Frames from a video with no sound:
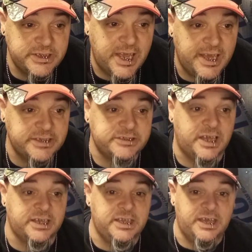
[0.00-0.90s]
as
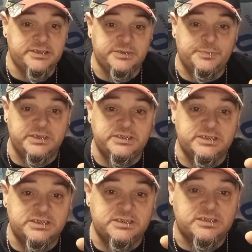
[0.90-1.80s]
I get
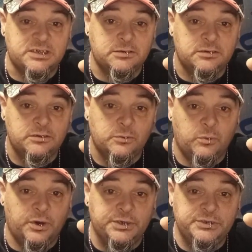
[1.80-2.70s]
species,
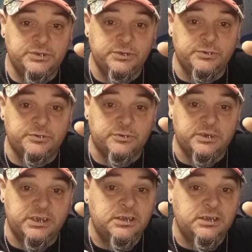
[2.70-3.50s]
1, 2, 3,